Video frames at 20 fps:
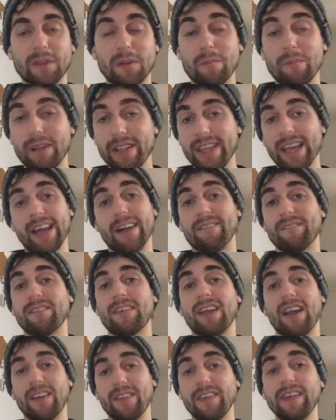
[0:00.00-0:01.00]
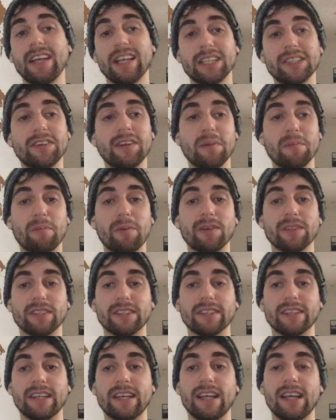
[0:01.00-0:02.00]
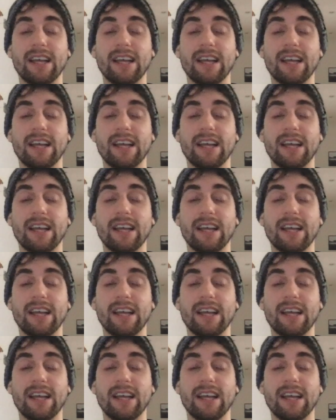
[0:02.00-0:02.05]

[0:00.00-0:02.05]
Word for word: But yeah, I think it's really important.